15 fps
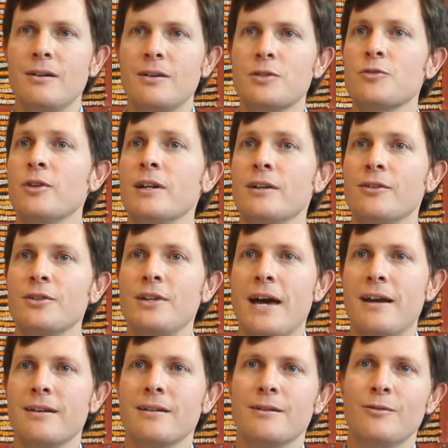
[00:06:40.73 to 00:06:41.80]
Australia and
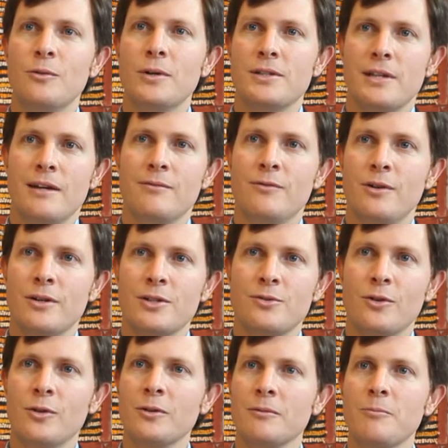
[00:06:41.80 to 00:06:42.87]
Canada have always had very
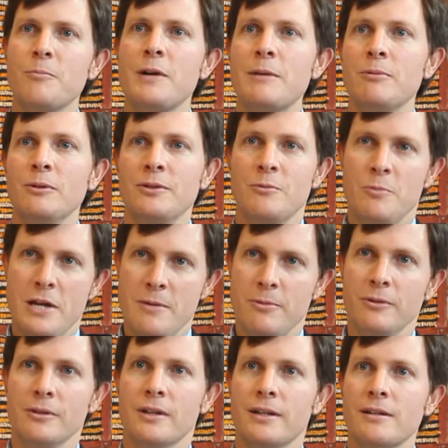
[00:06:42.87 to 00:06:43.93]
strong
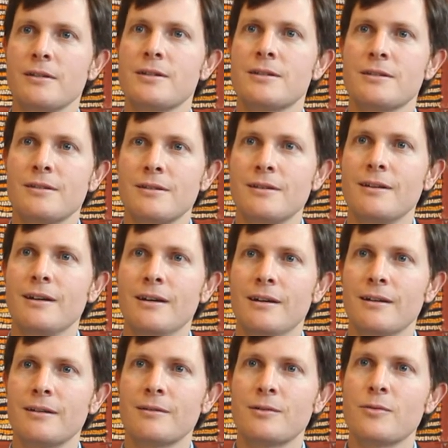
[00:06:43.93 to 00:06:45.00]
people-to-people links
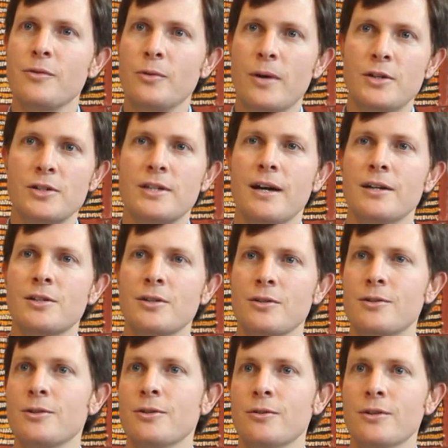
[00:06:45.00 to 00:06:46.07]
uh, through
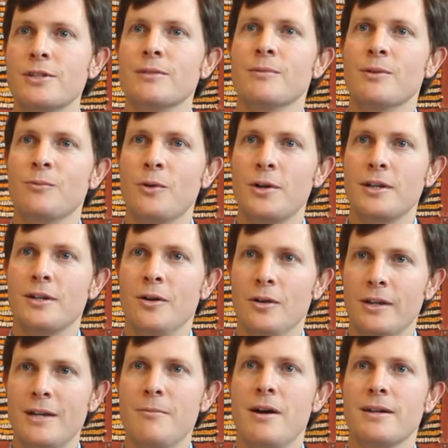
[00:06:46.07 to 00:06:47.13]
education, tourism and working
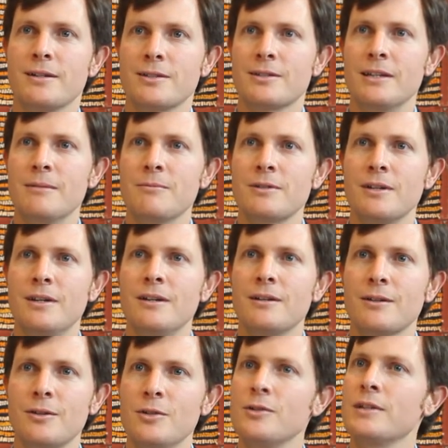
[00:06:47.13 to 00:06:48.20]
holidaymaker schemes.
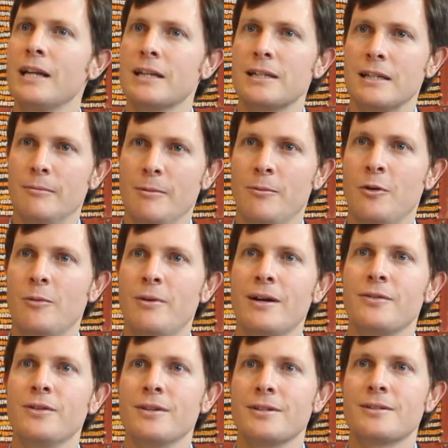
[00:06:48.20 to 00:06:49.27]
Can you tell us a little bit more
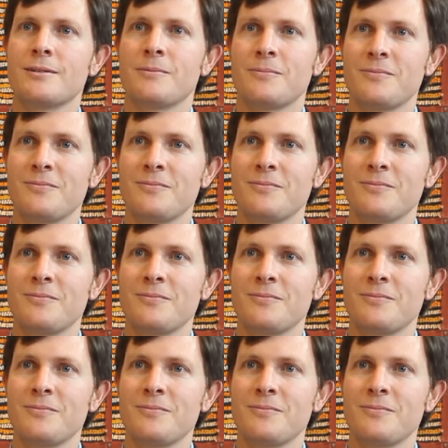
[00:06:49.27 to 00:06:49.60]
about this?